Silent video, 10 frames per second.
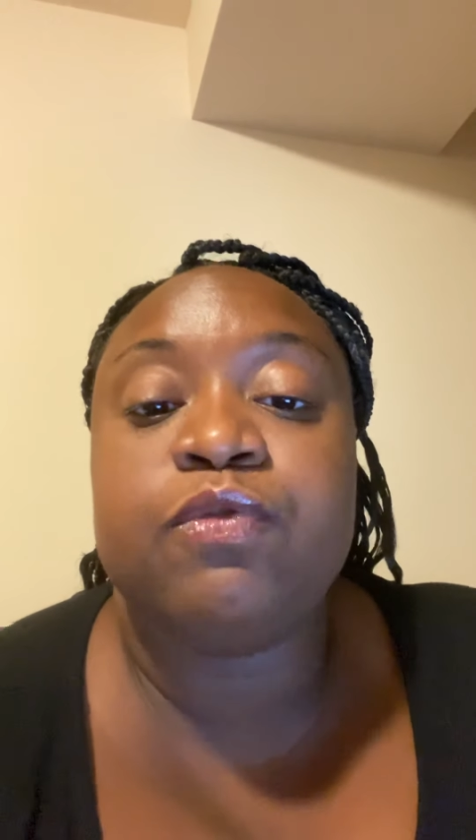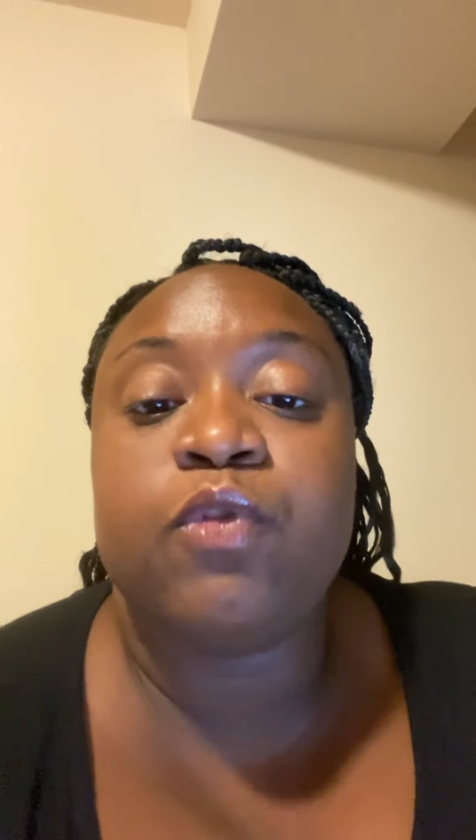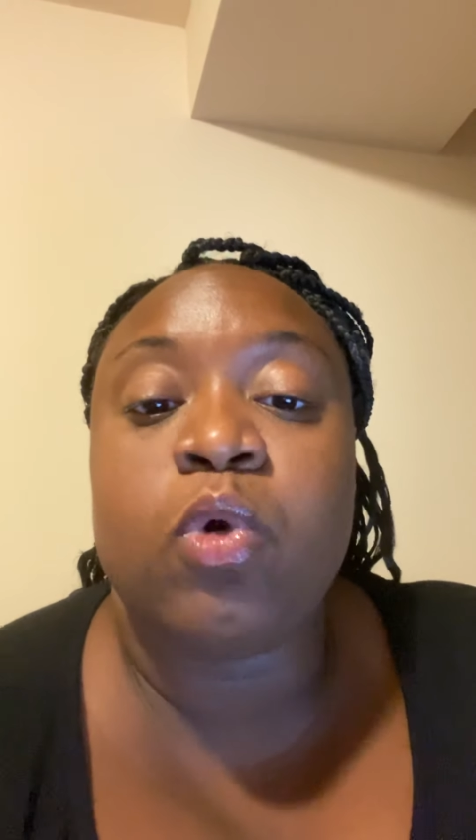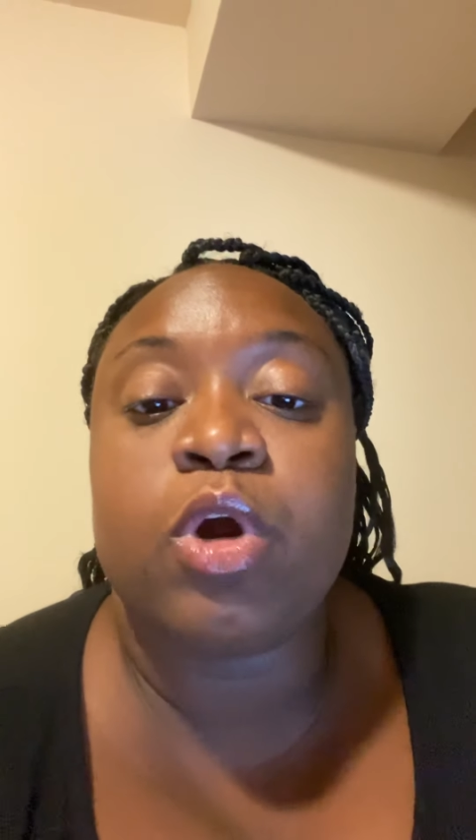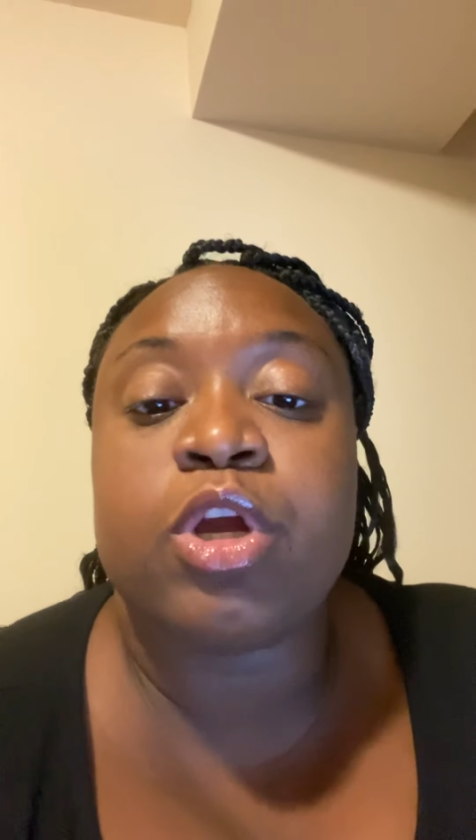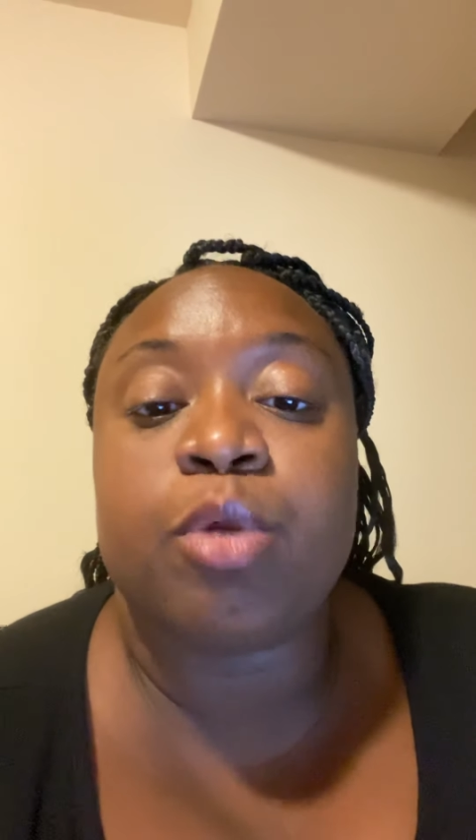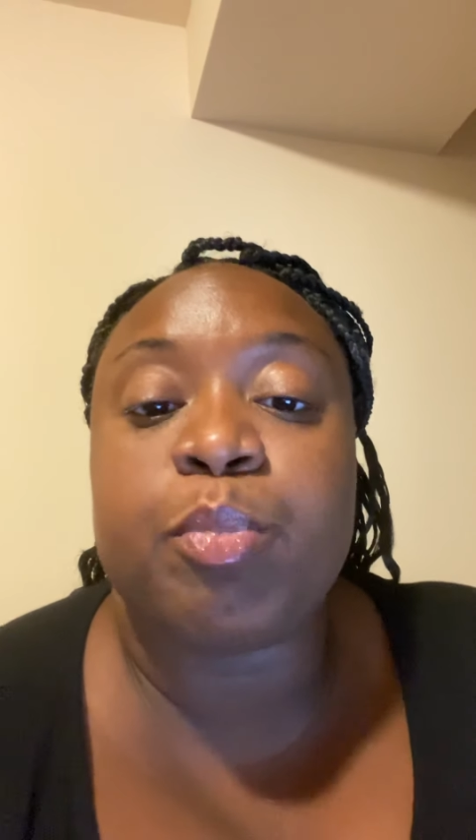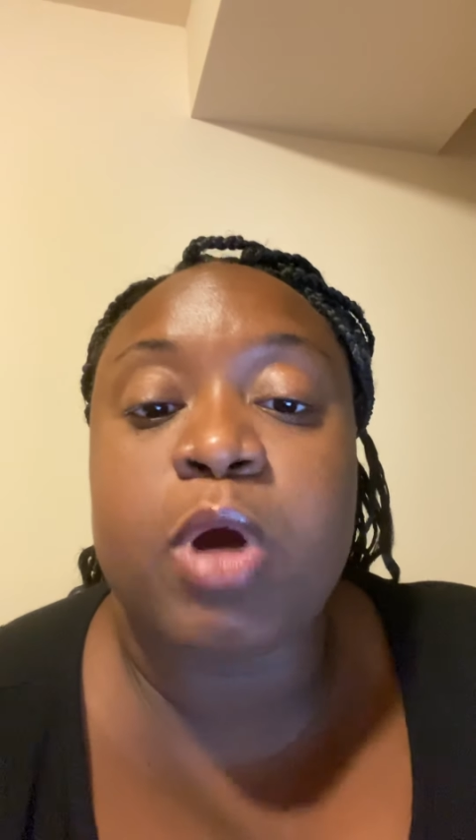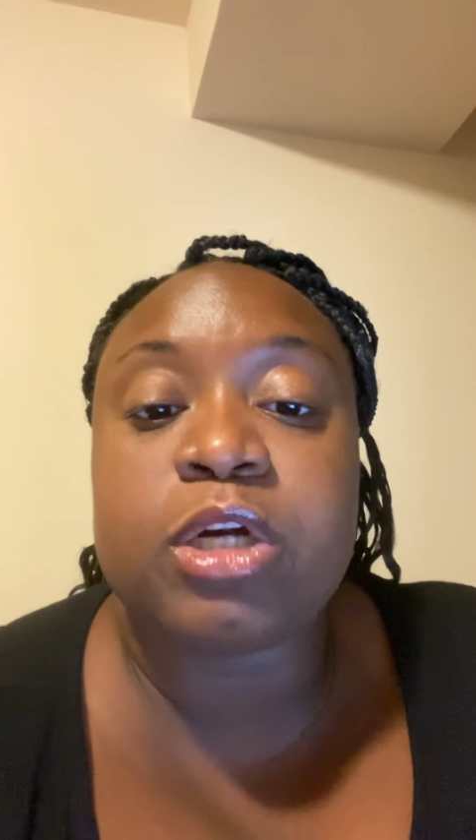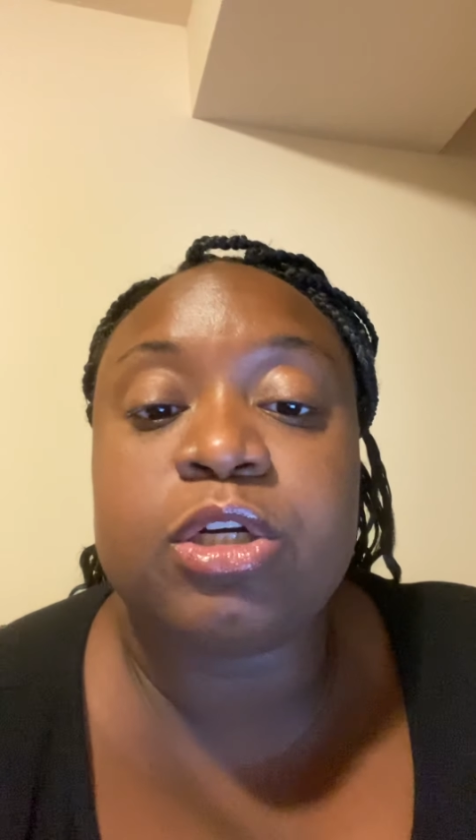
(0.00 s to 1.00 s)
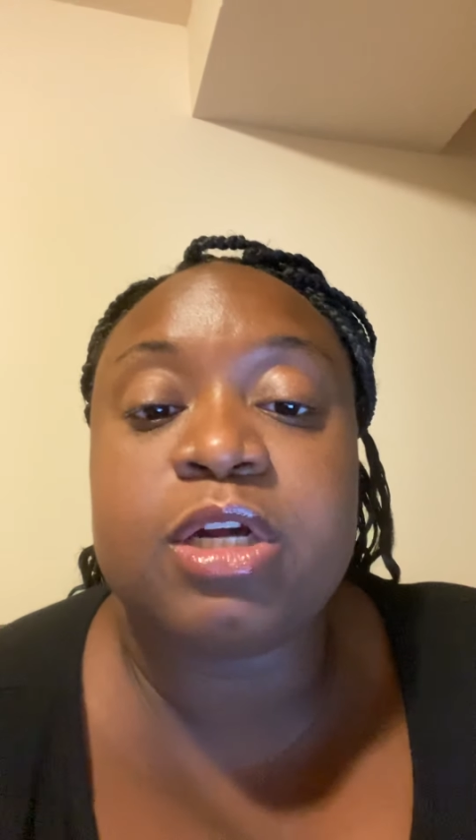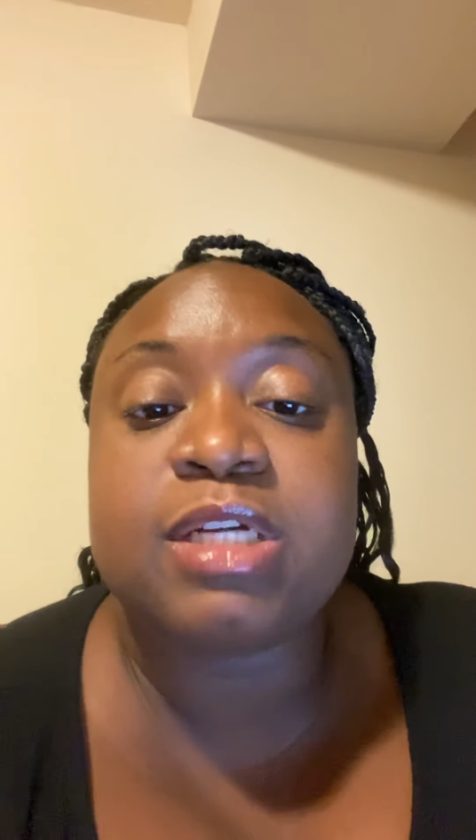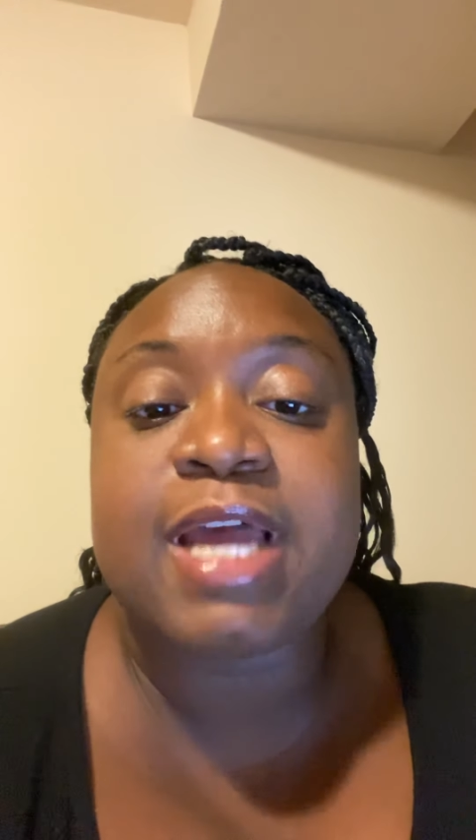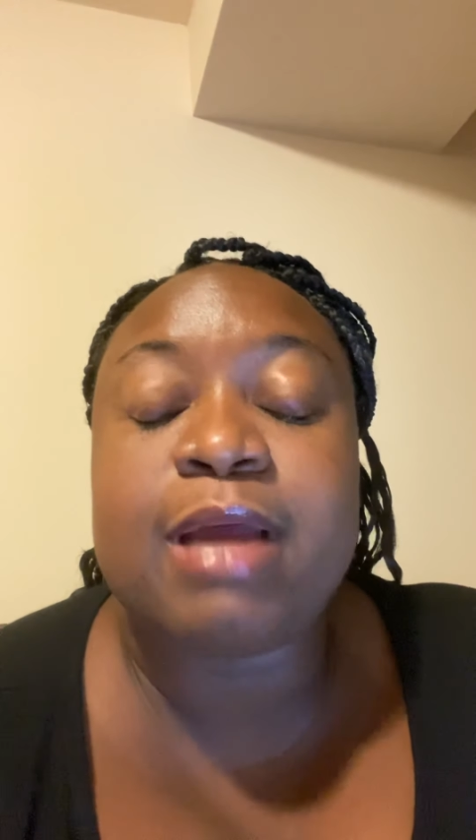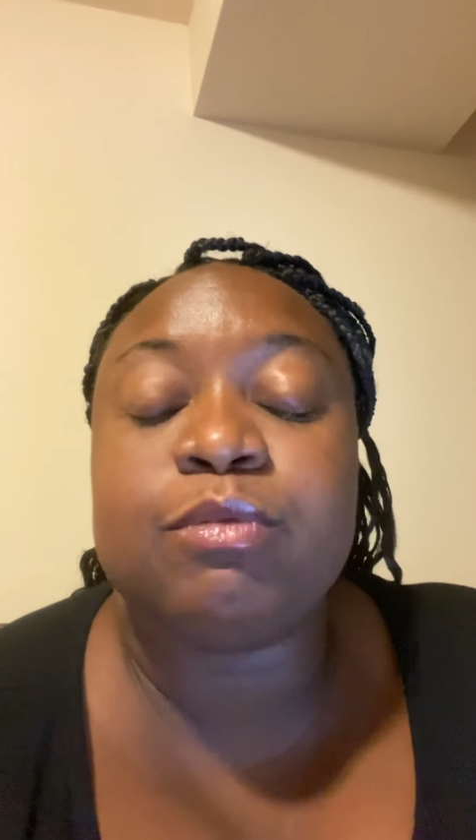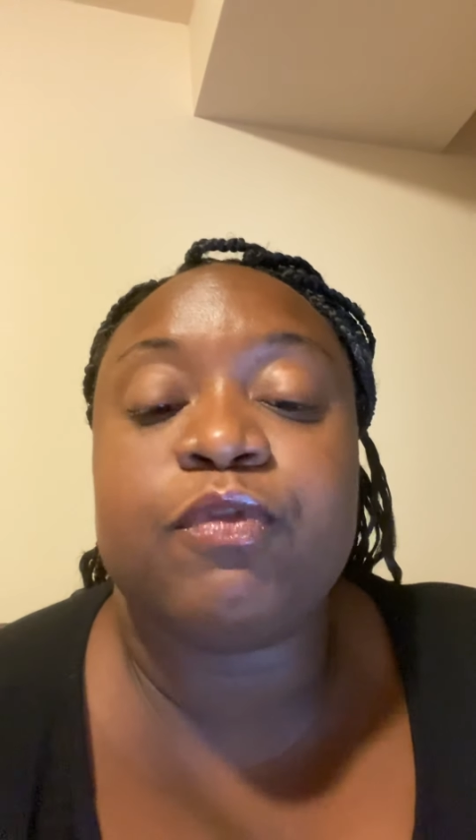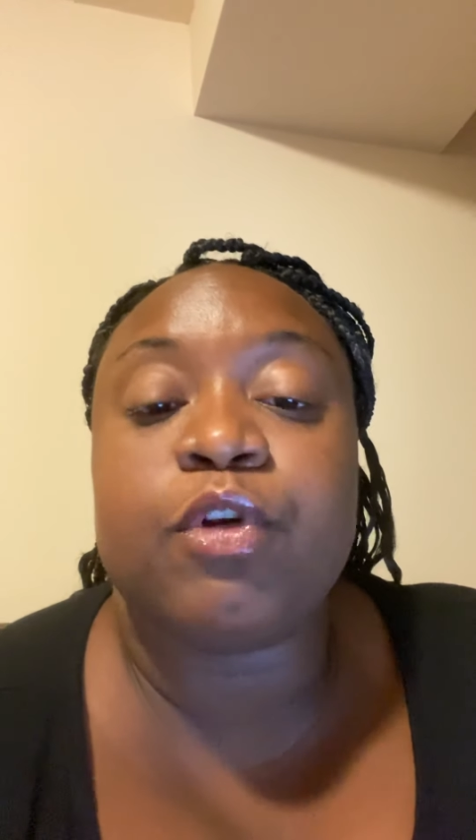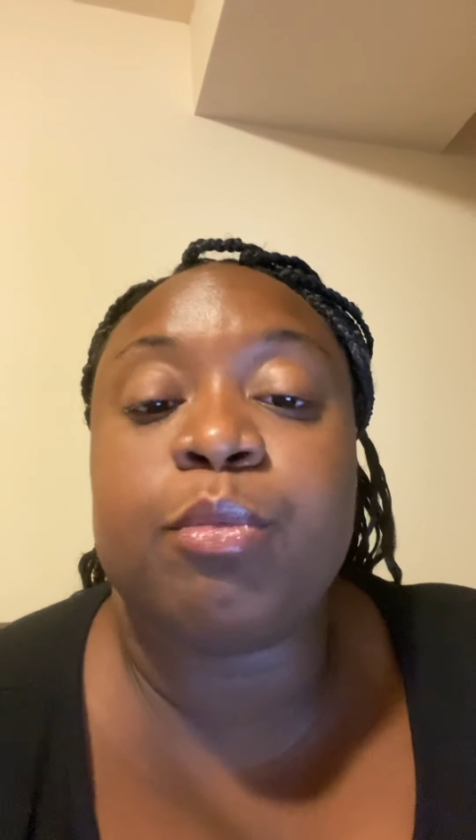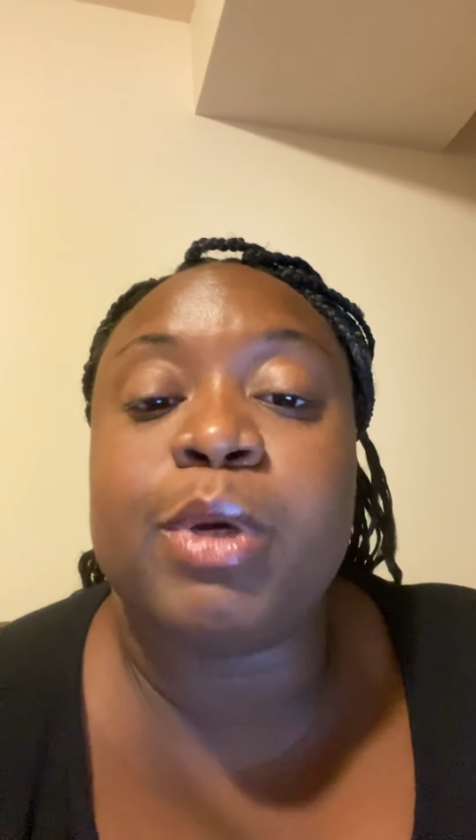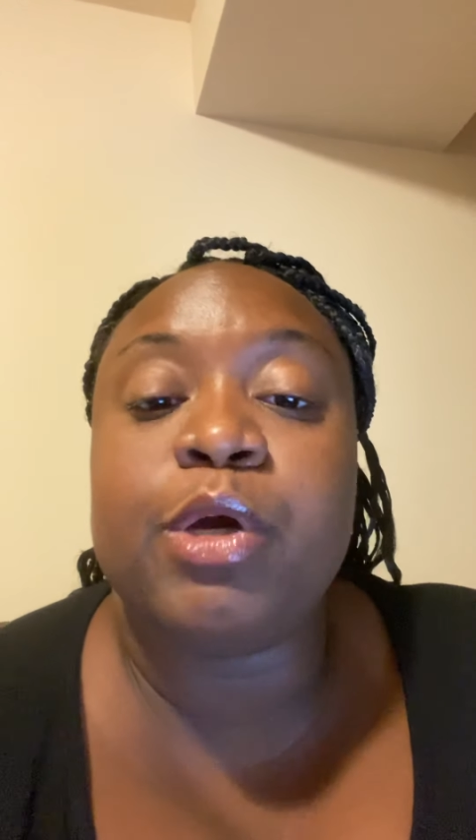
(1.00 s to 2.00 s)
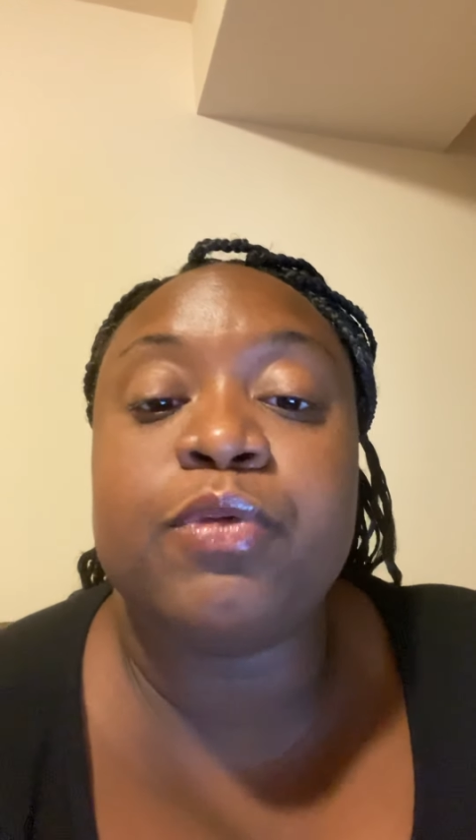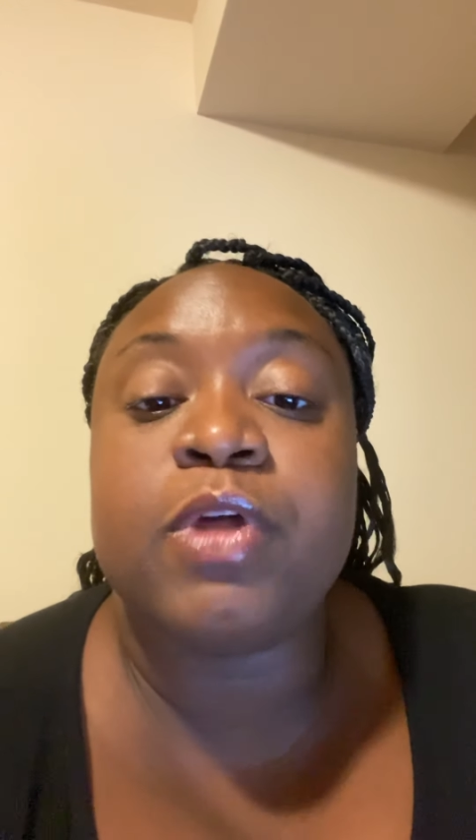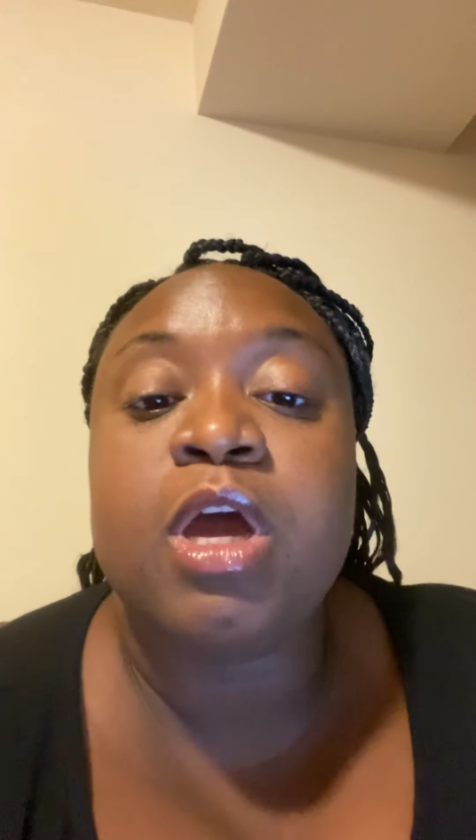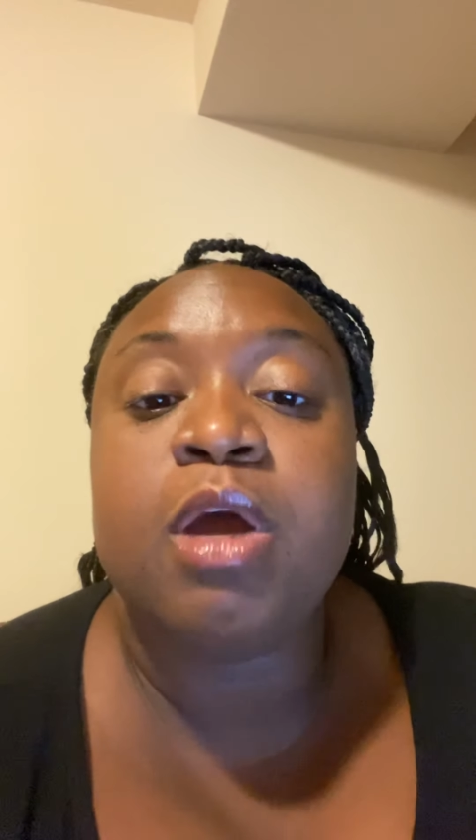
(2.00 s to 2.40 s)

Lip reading: for your proctored exams for both